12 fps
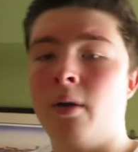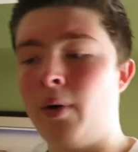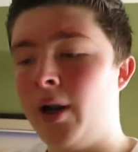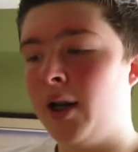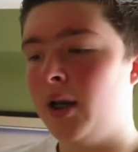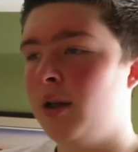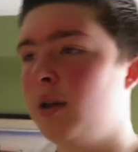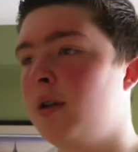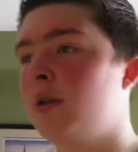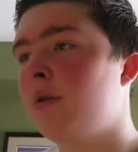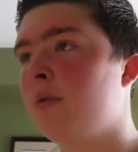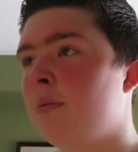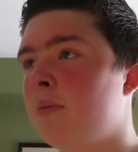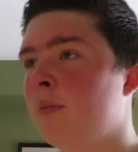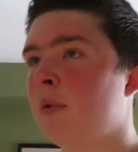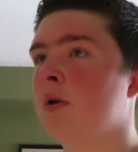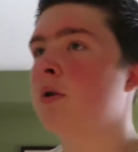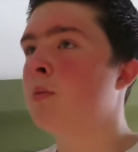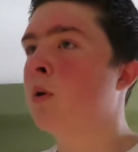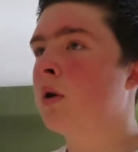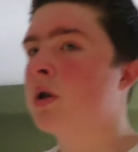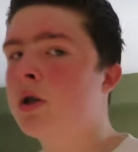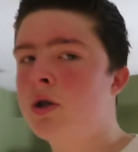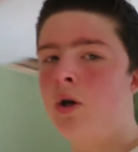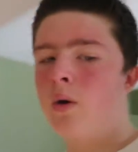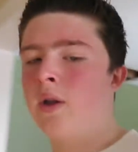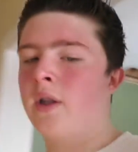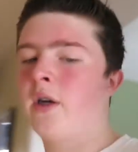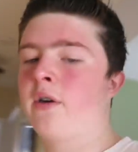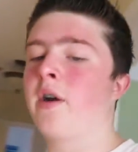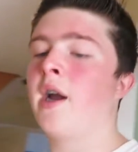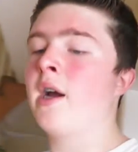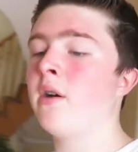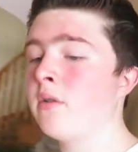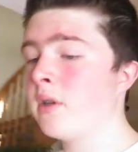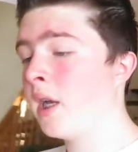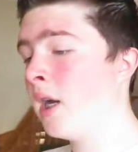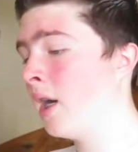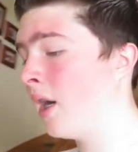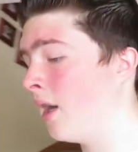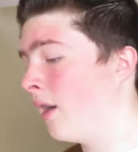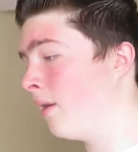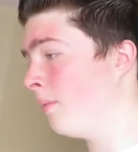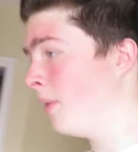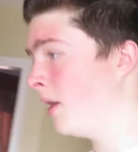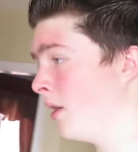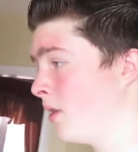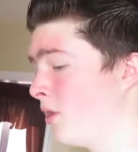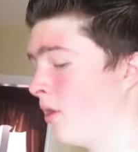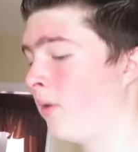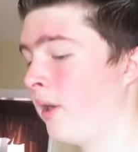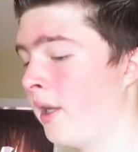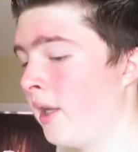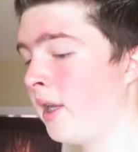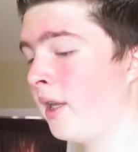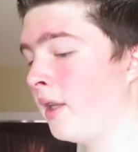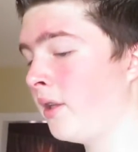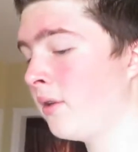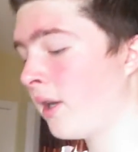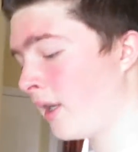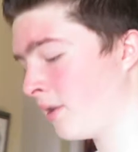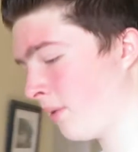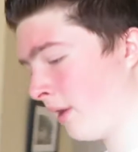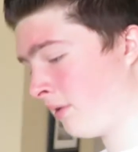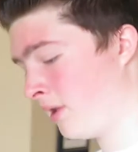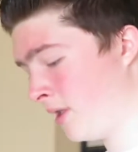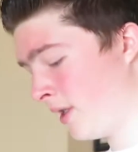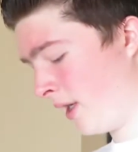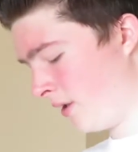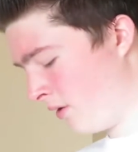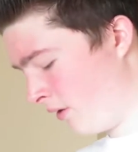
when there's more snow on the ground. Um, so you guys will have to stay